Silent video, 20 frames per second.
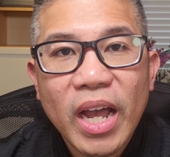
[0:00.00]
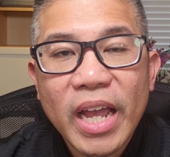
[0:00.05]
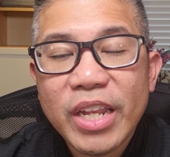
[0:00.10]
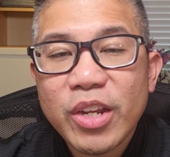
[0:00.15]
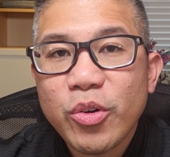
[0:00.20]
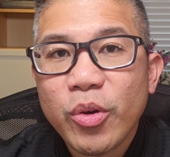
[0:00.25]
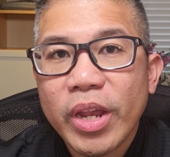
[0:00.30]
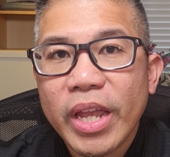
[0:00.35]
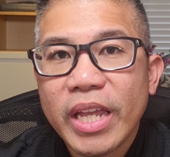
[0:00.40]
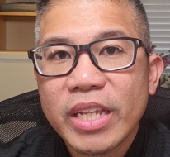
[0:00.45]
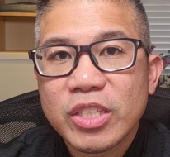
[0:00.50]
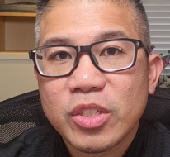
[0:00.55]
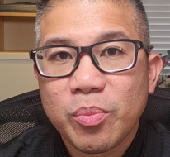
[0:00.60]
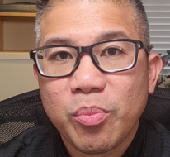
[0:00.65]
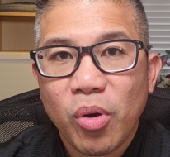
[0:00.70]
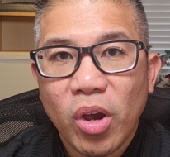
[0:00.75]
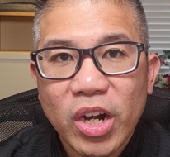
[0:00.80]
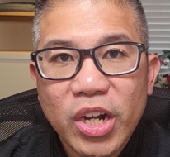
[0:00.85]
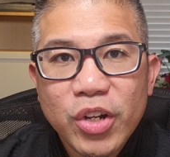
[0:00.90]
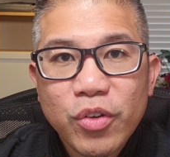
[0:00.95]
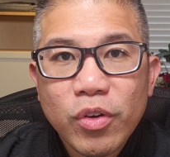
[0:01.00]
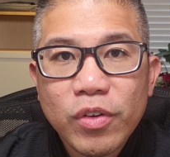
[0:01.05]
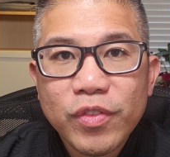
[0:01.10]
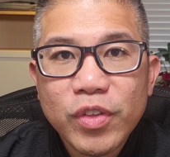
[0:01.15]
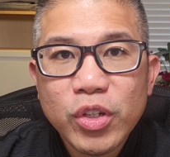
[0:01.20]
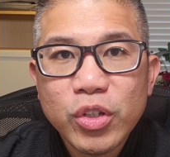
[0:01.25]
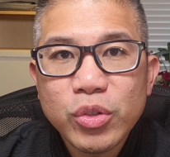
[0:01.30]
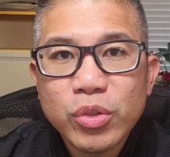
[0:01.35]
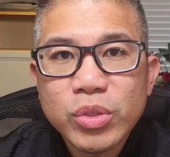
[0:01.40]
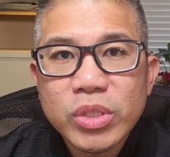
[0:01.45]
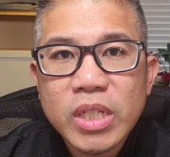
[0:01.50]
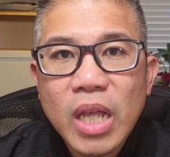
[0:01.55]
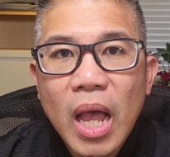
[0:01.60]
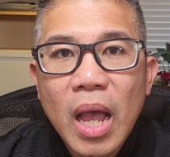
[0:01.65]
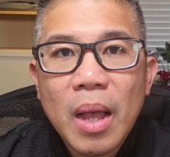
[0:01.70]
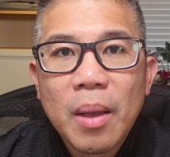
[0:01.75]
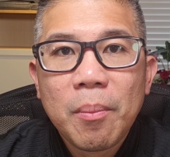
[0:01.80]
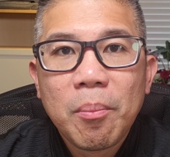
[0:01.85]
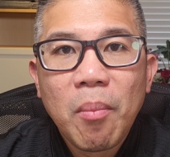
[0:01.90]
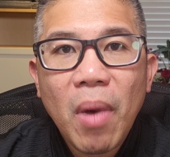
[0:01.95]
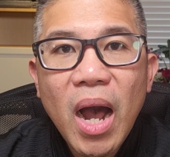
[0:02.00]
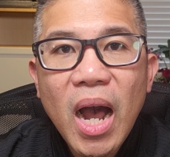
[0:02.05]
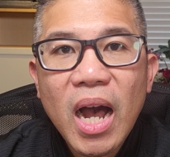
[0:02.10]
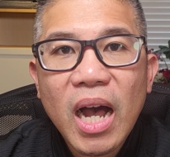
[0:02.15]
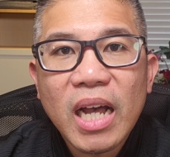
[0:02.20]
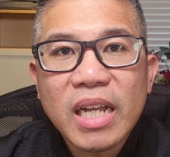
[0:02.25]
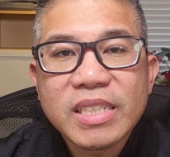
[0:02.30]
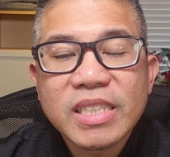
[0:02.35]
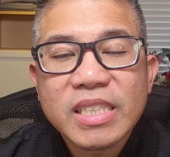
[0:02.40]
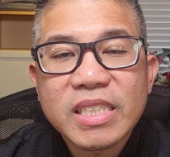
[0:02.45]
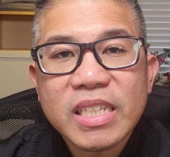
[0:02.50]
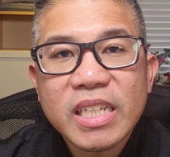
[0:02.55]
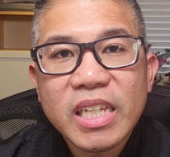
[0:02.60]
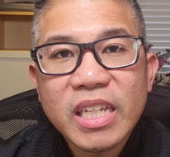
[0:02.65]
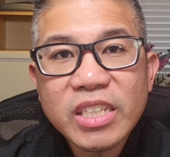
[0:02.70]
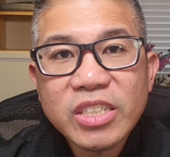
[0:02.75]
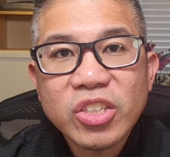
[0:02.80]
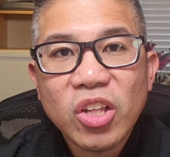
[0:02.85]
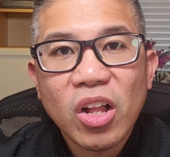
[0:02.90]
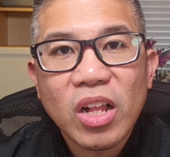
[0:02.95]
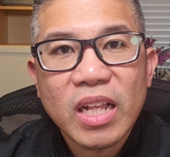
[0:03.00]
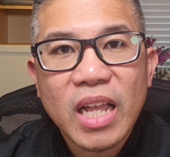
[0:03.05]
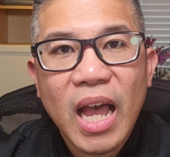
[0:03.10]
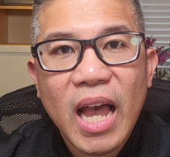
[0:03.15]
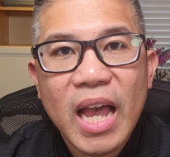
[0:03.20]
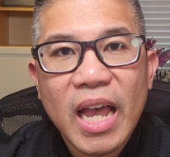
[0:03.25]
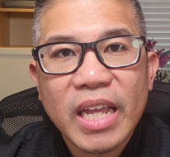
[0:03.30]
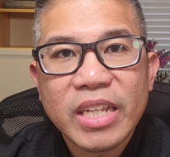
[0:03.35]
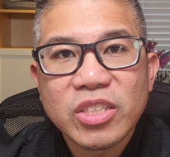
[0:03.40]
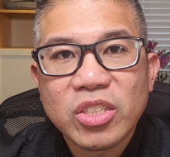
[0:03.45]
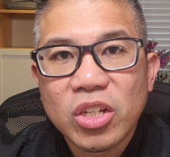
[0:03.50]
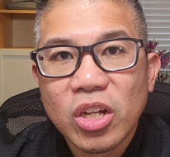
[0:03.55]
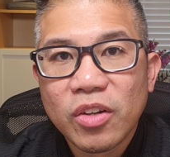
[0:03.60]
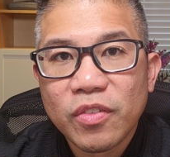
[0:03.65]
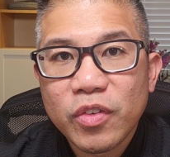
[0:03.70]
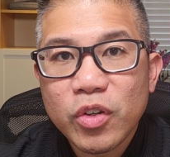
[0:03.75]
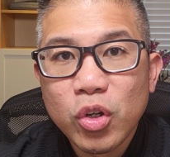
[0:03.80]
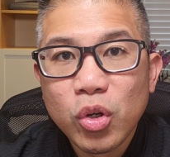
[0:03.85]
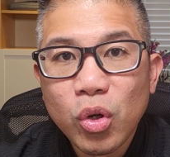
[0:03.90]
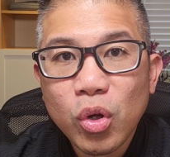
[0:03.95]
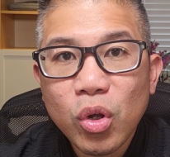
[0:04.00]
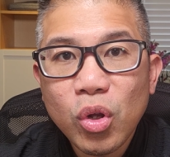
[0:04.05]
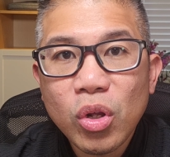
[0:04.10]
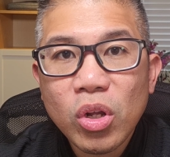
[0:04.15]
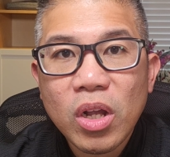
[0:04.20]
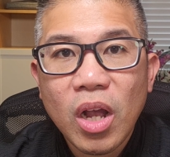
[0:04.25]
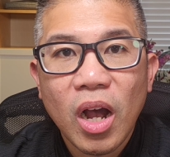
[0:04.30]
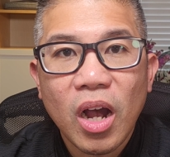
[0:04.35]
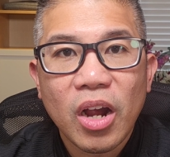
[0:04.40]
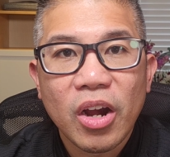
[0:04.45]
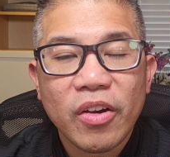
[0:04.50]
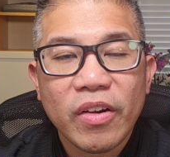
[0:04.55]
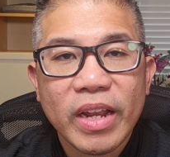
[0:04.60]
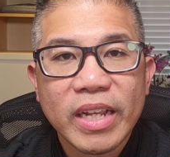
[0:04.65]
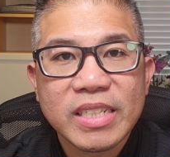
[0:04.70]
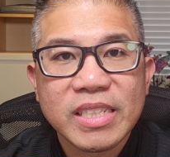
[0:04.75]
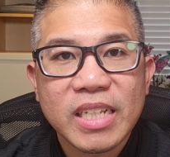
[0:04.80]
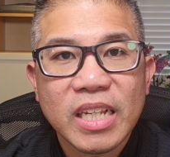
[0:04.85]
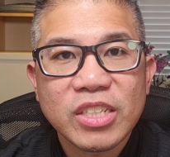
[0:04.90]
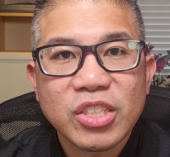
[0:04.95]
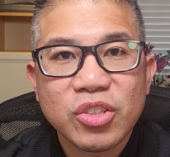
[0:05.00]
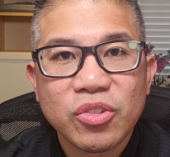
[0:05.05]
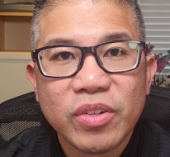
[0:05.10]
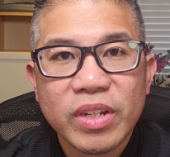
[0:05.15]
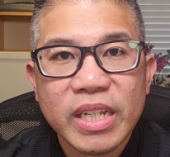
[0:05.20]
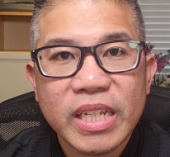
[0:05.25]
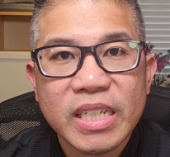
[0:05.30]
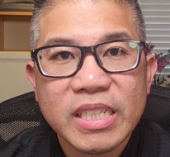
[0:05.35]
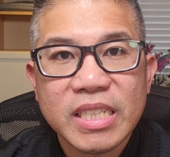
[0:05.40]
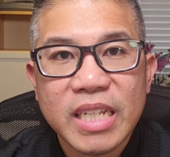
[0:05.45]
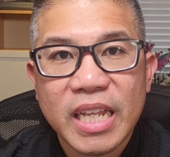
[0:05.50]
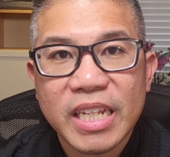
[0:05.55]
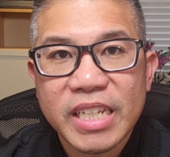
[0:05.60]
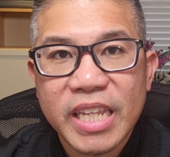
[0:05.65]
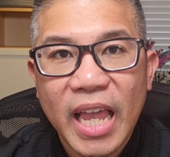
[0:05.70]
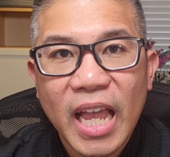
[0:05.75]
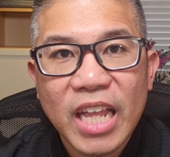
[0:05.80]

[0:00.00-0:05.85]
I create product reviews, mods, install guides of cool car accessories and